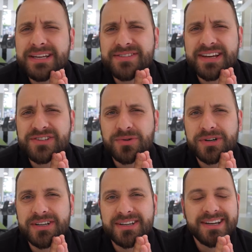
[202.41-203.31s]
if that's a
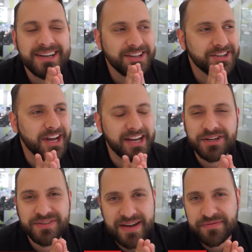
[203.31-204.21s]
word, than I
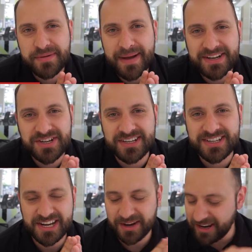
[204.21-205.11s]
could have ever imagined, you know.